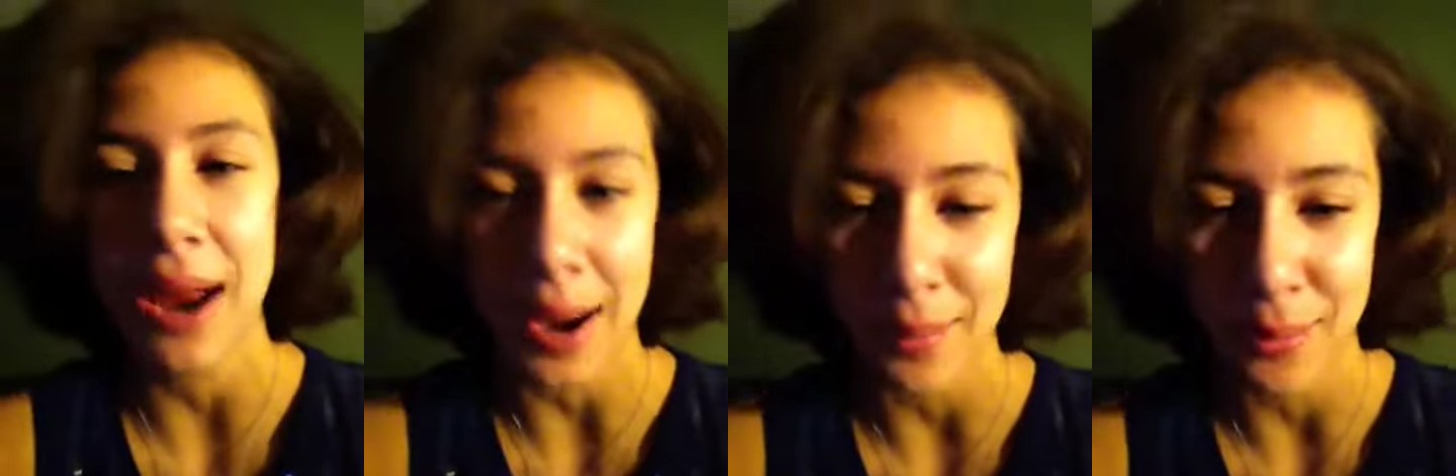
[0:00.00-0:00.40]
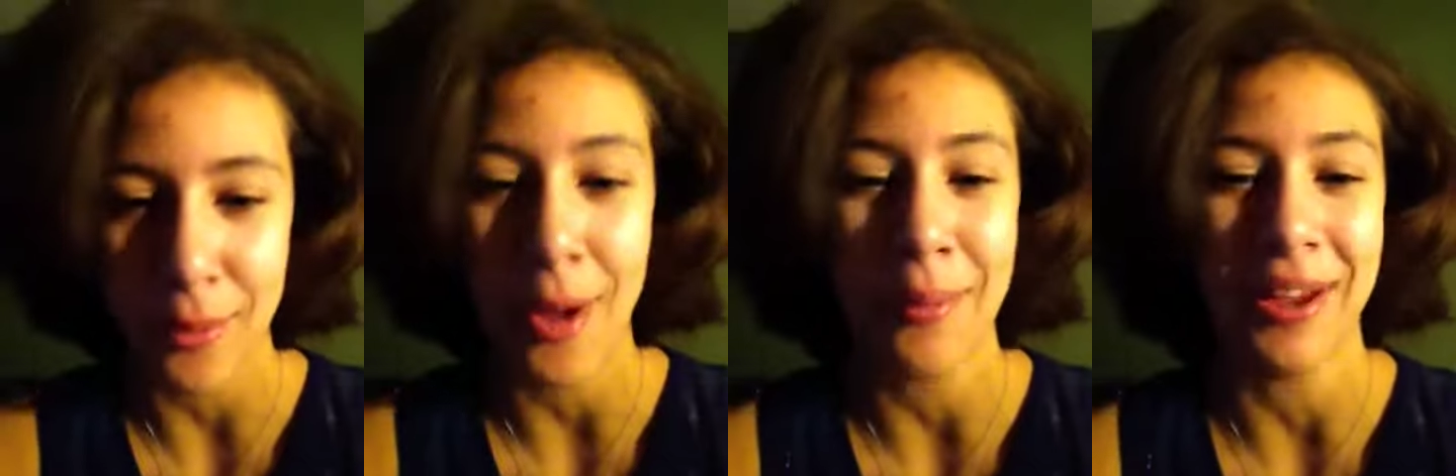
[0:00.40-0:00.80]
I
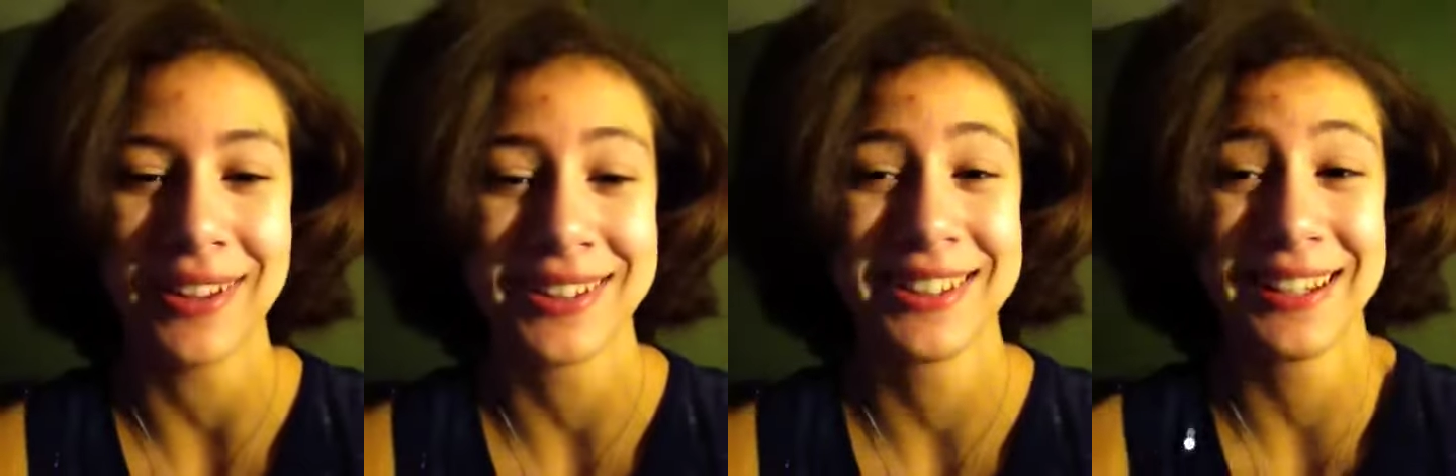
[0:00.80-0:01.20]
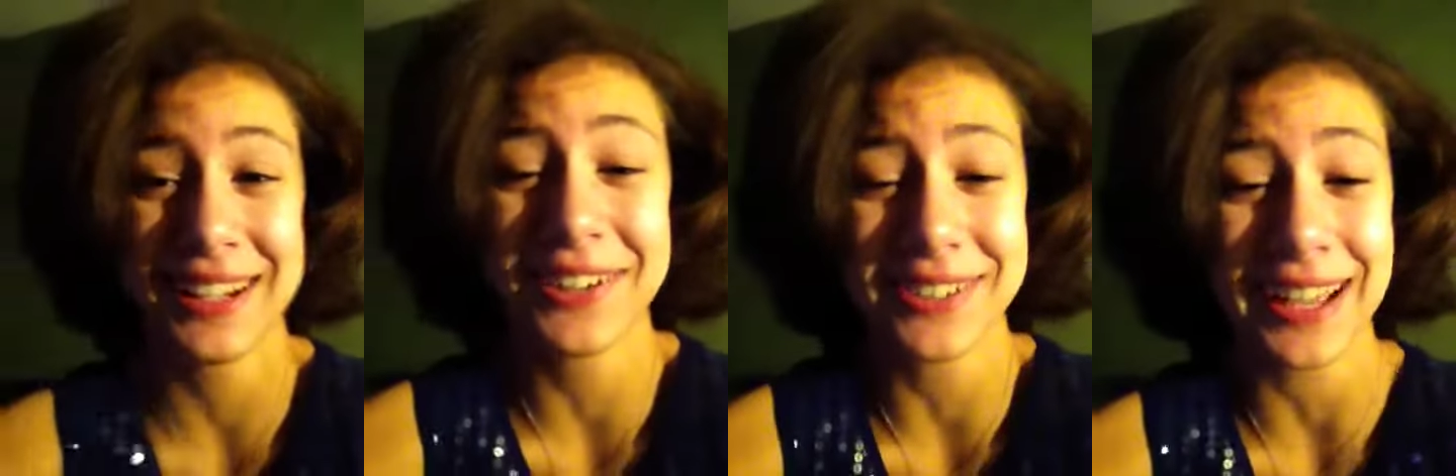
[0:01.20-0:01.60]
promise.
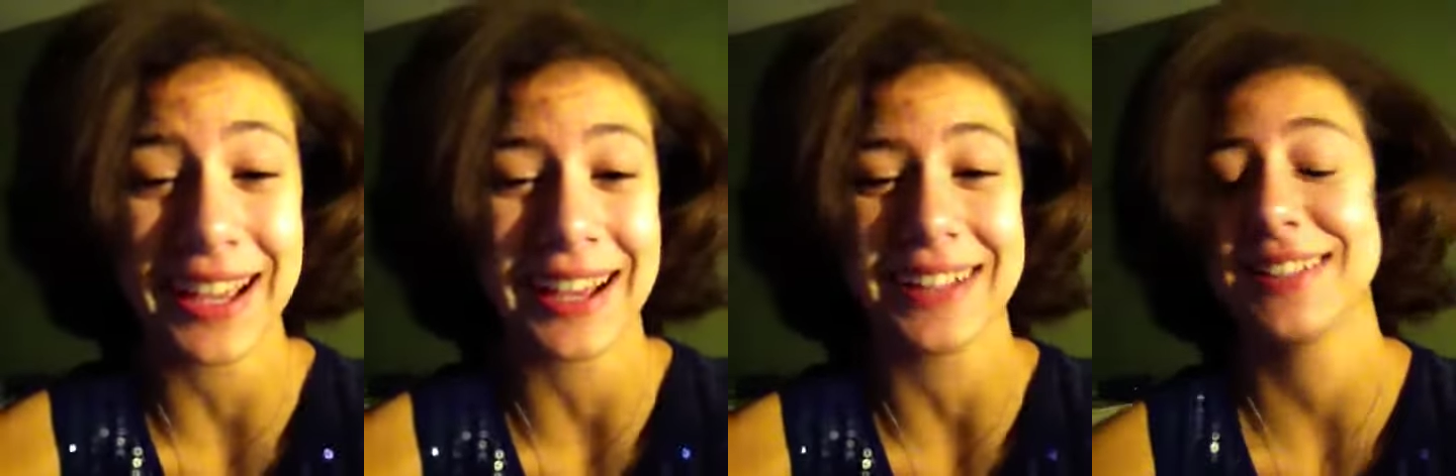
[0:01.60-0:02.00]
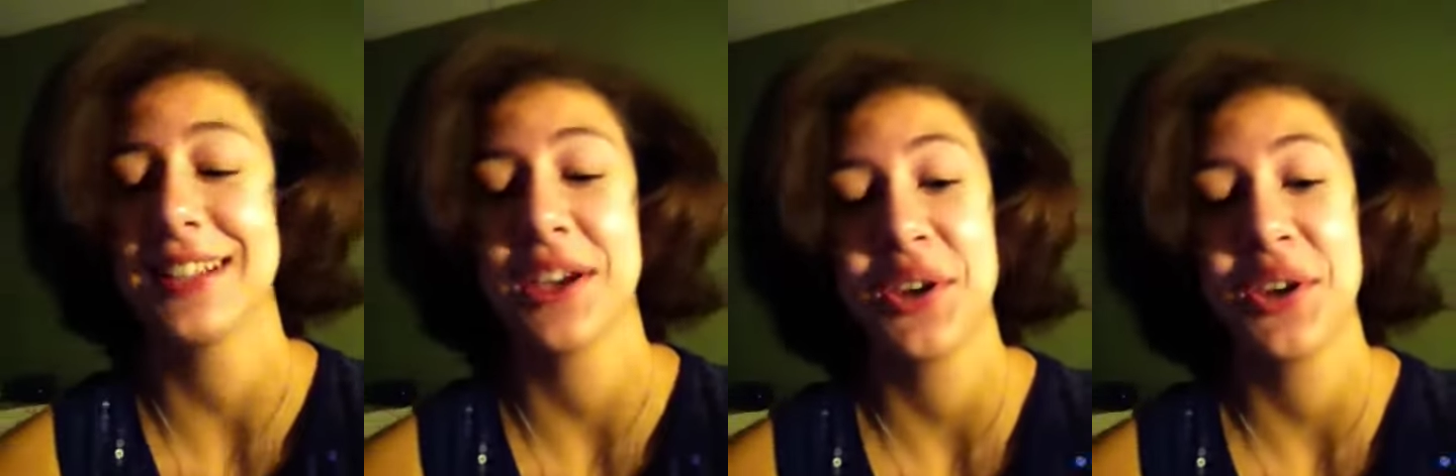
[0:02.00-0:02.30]
Okay, guys.